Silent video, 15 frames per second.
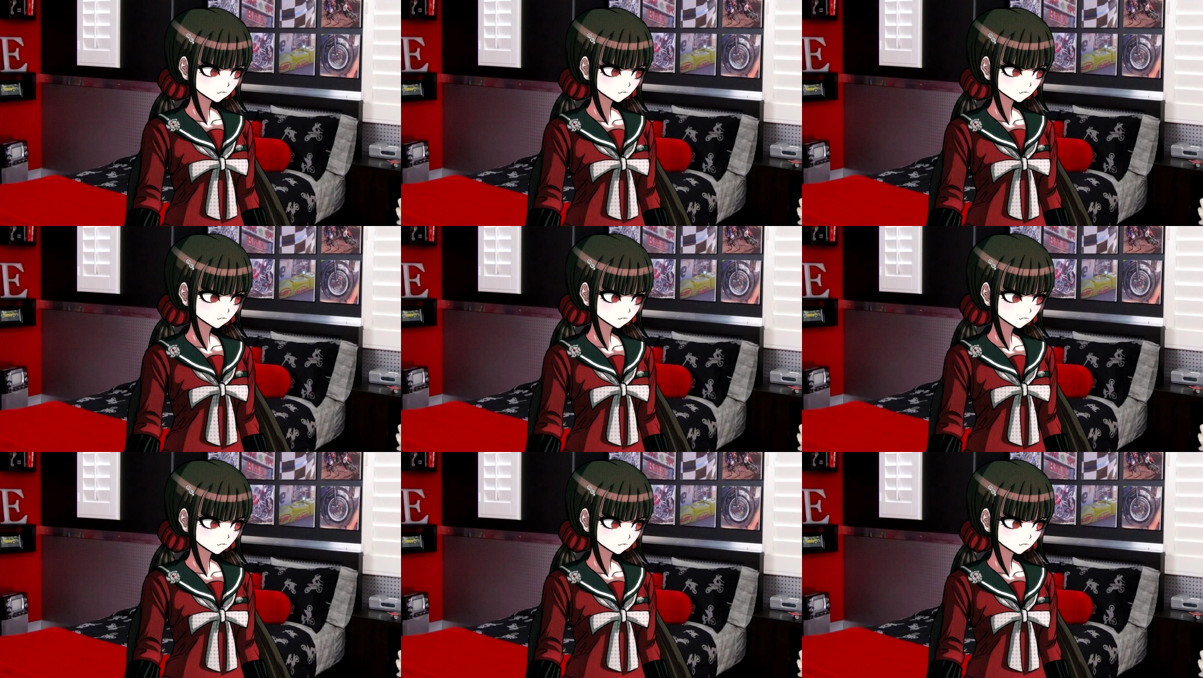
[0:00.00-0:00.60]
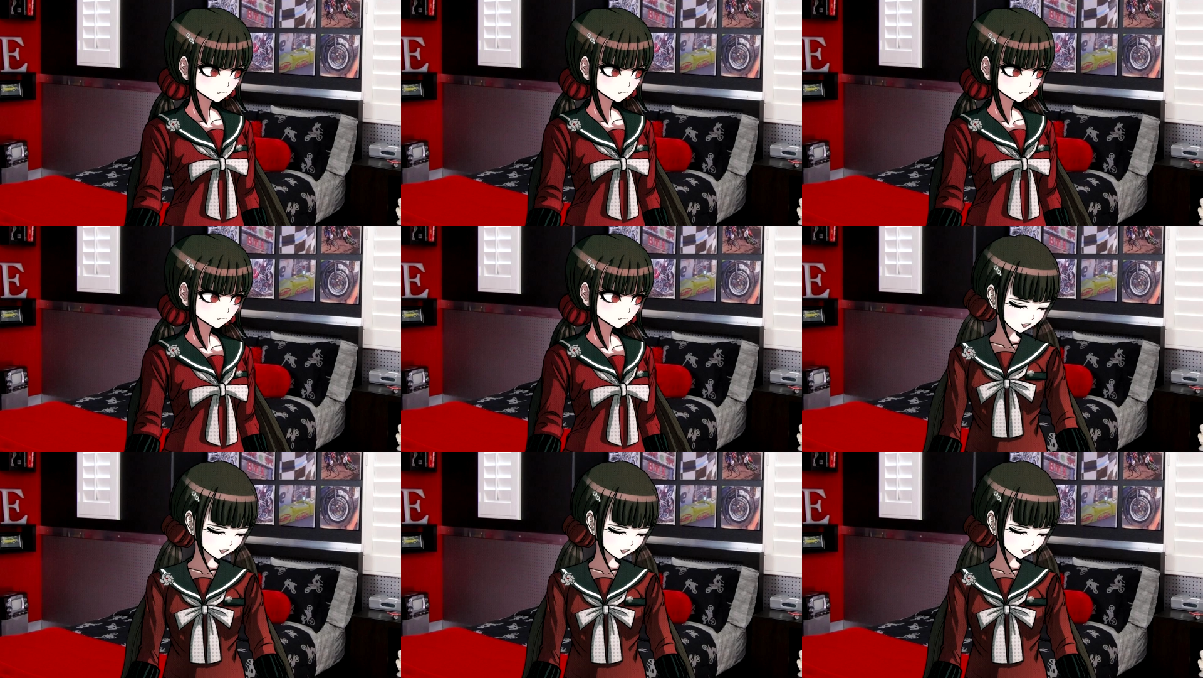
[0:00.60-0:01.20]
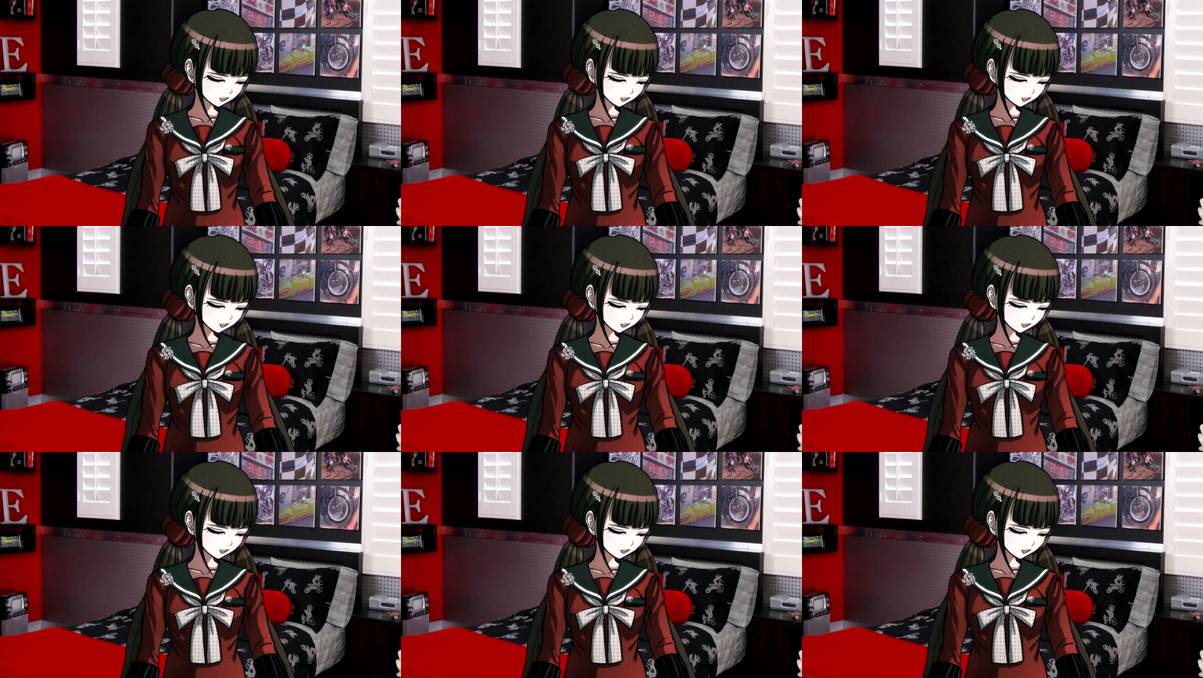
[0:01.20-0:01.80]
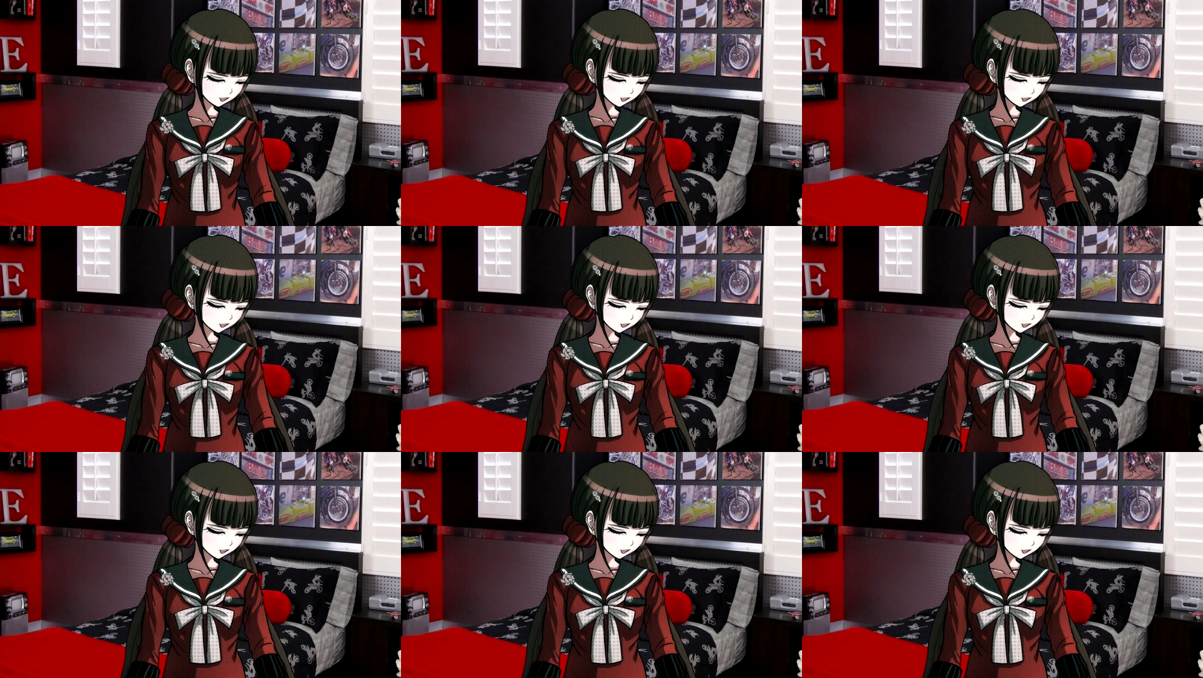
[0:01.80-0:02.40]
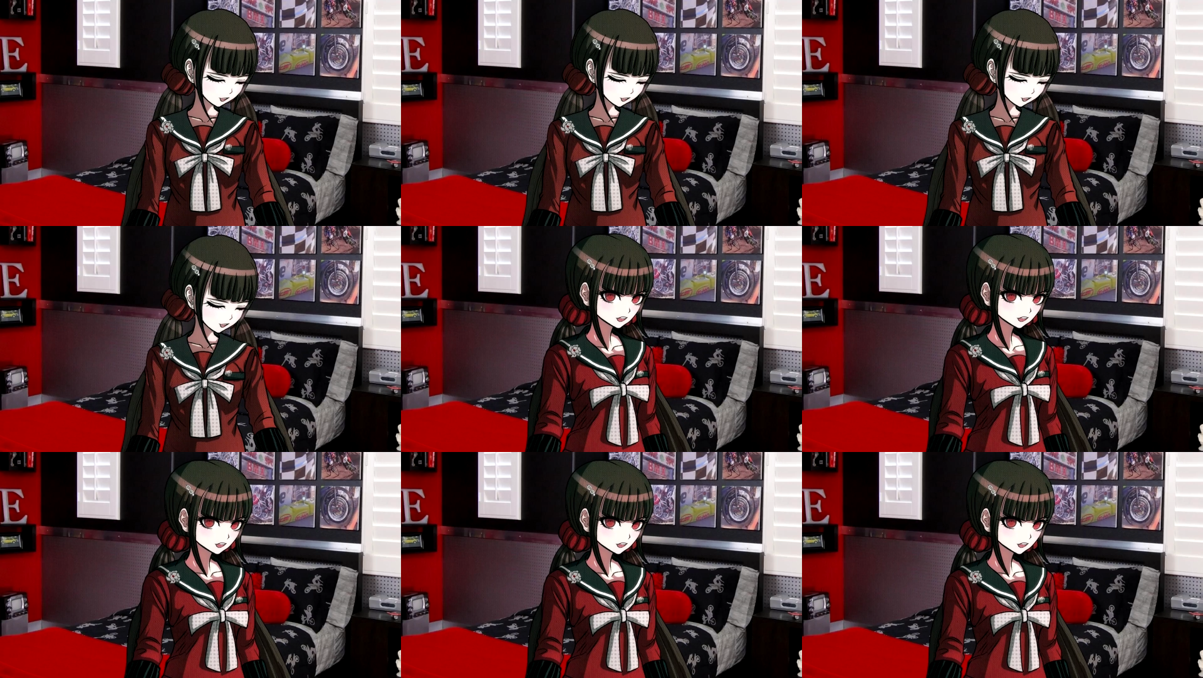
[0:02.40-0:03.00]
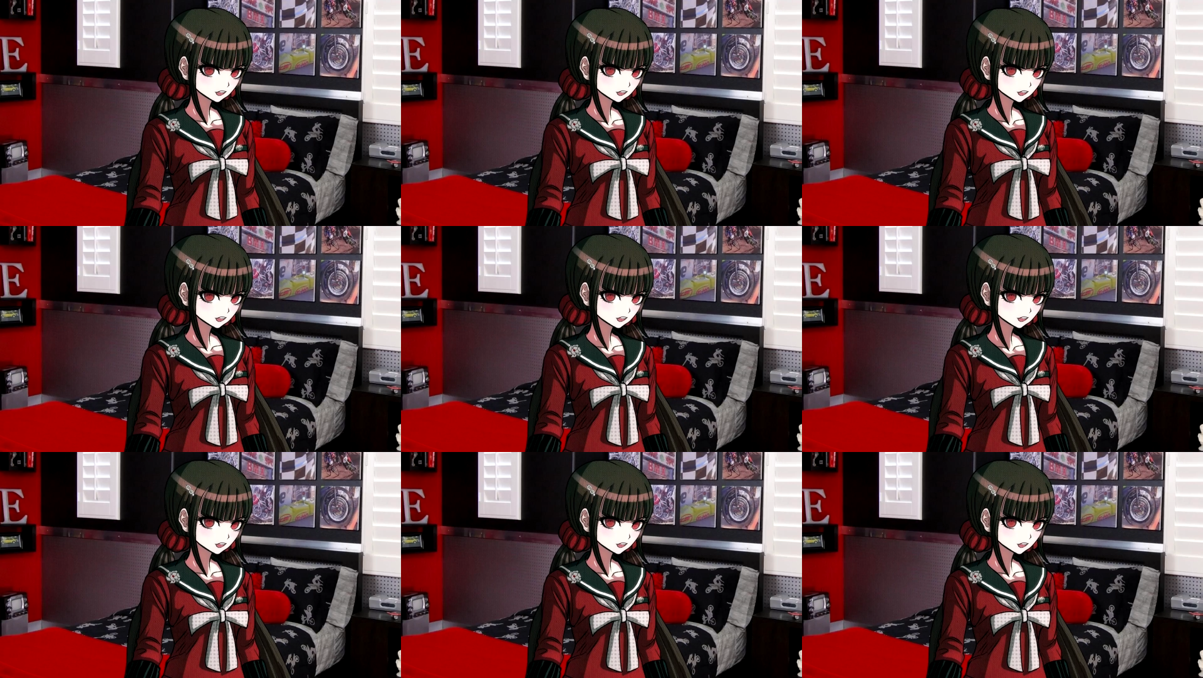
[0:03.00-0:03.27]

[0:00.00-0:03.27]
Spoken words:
Nobody's mouth can be seen.